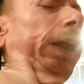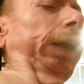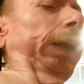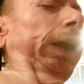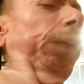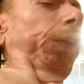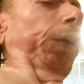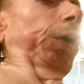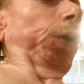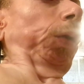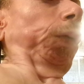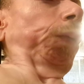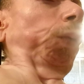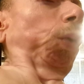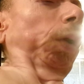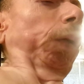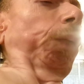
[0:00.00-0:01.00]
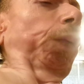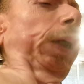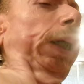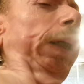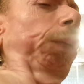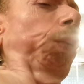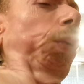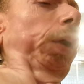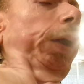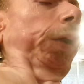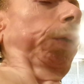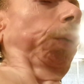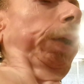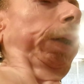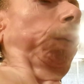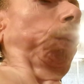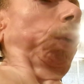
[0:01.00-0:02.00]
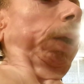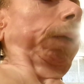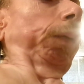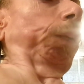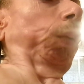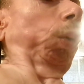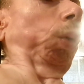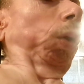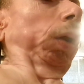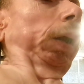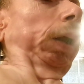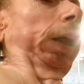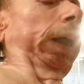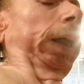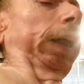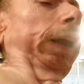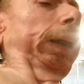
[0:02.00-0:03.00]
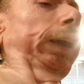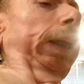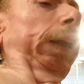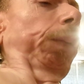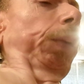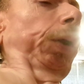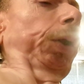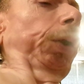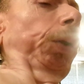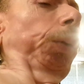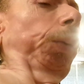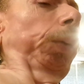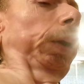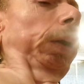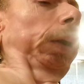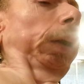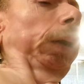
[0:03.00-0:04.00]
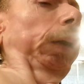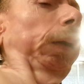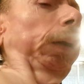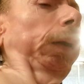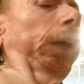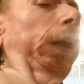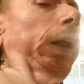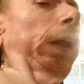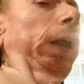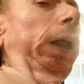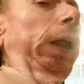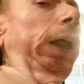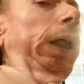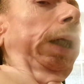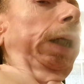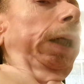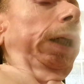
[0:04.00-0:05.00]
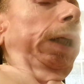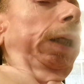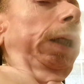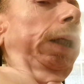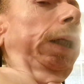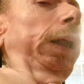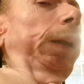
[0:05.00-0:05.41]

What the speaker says: 724-513-1472. And